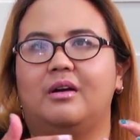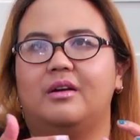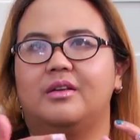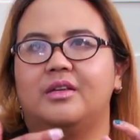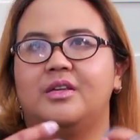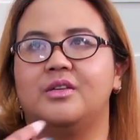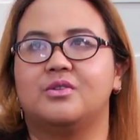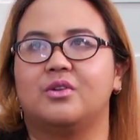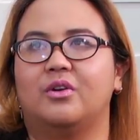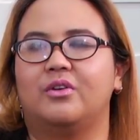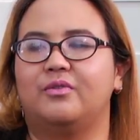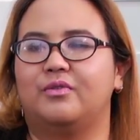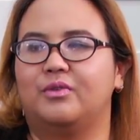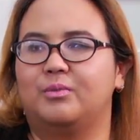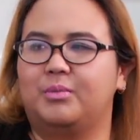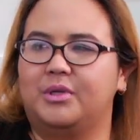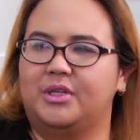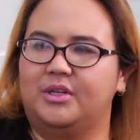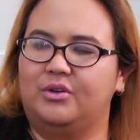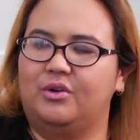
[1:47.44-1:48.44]
he's not
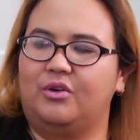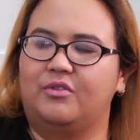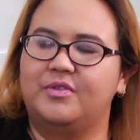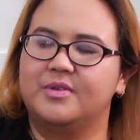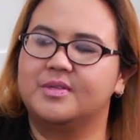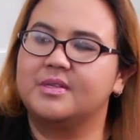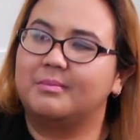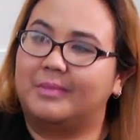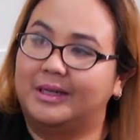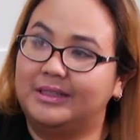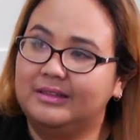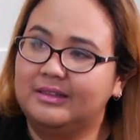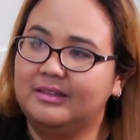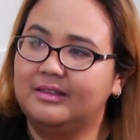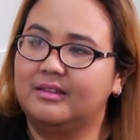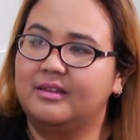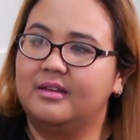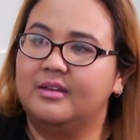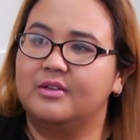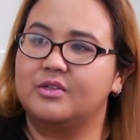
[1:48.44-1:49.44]
even been in office a month.
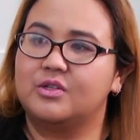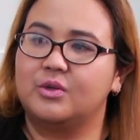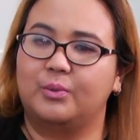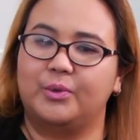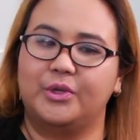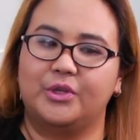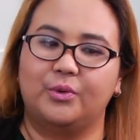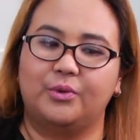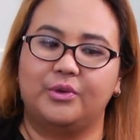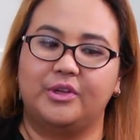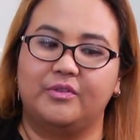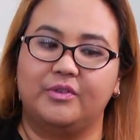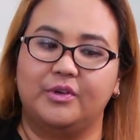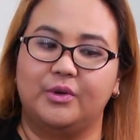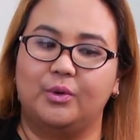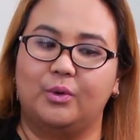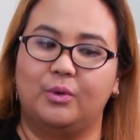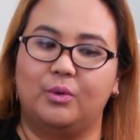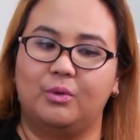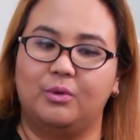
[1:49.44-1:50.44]
So we don't even
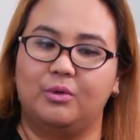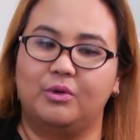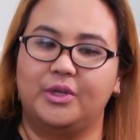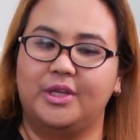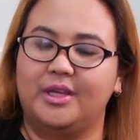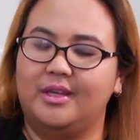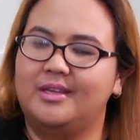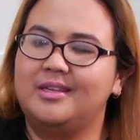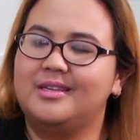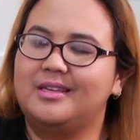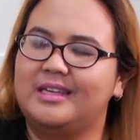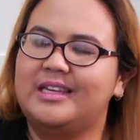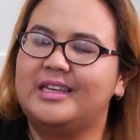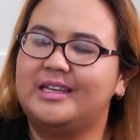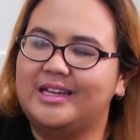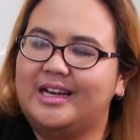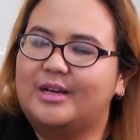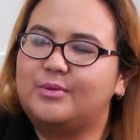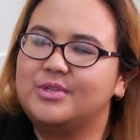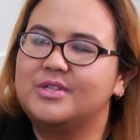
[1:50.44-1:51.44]
know,
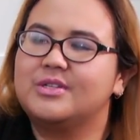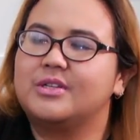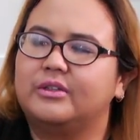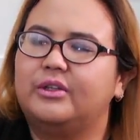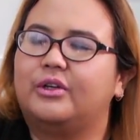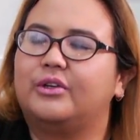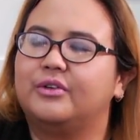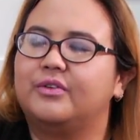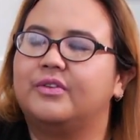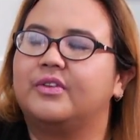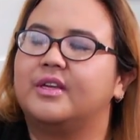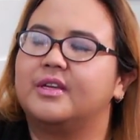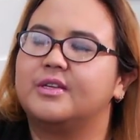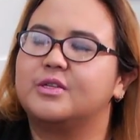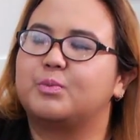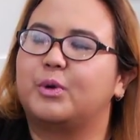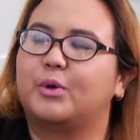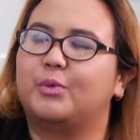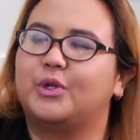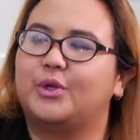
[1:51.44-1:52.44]
he announces a lot of things,
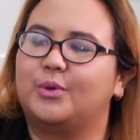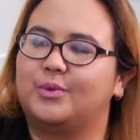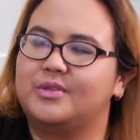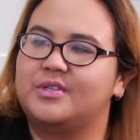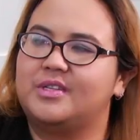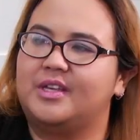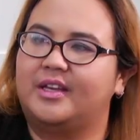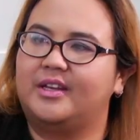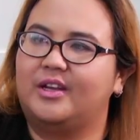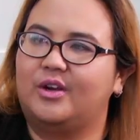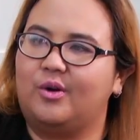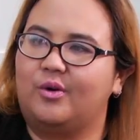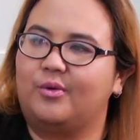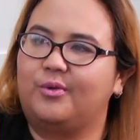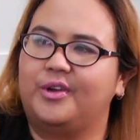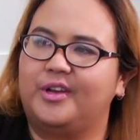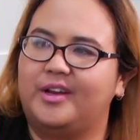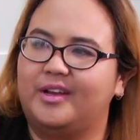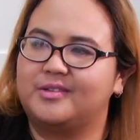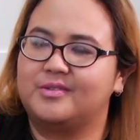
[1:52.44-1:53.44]
but we don't see any
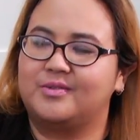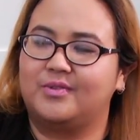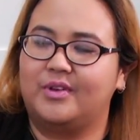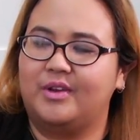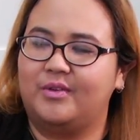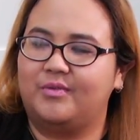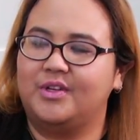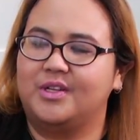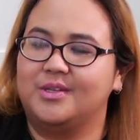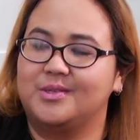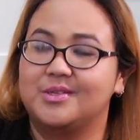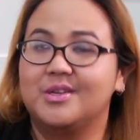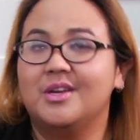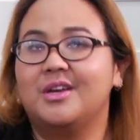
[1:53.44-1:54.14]
concrete evidence.